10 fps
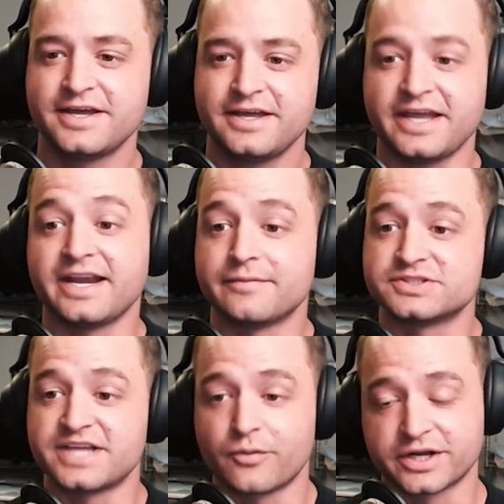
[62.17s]
It enables
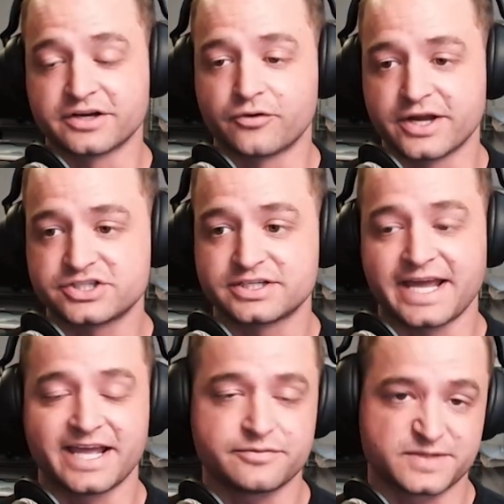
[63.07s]
network integration
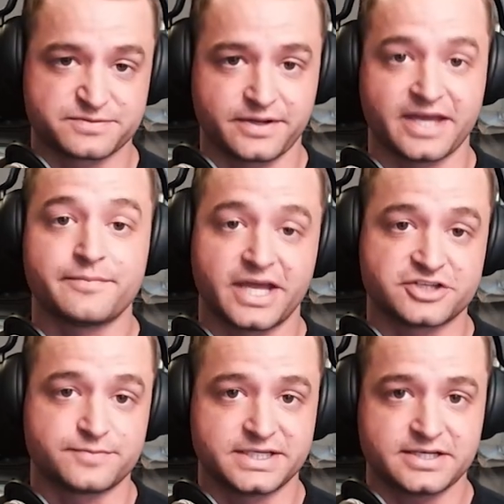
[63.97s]
and, and
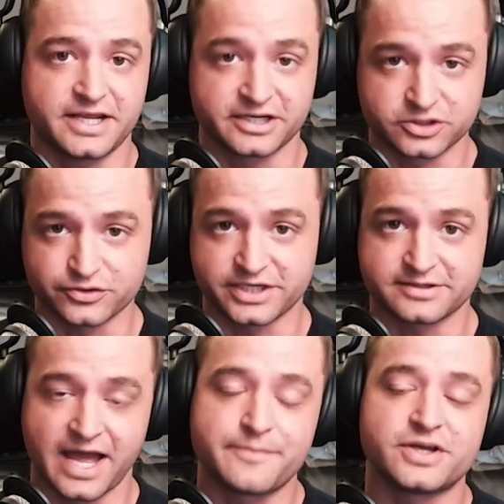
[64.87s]
management, including
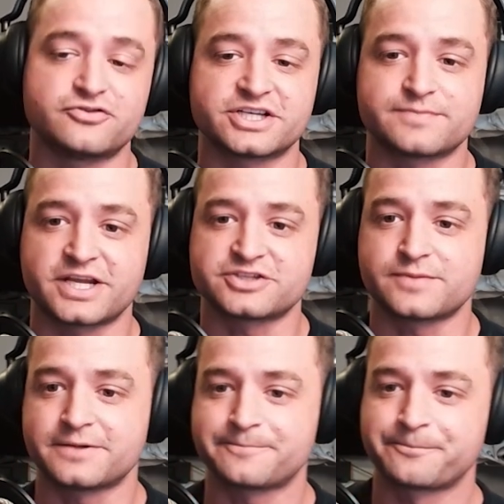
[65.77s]
IP address management,